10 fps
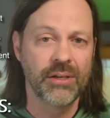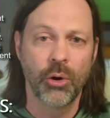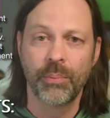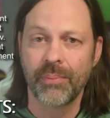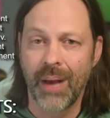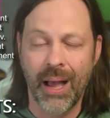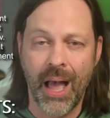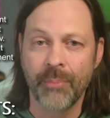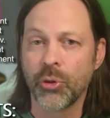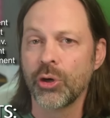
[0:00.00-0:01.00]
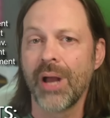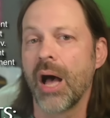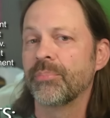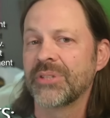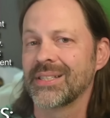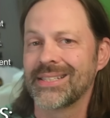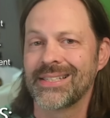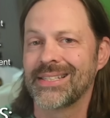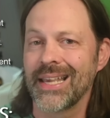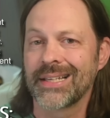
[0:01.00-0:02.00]
nope? I, I'm good up to
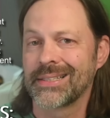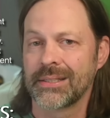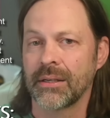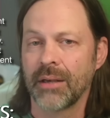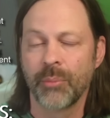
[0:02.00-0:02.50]
six.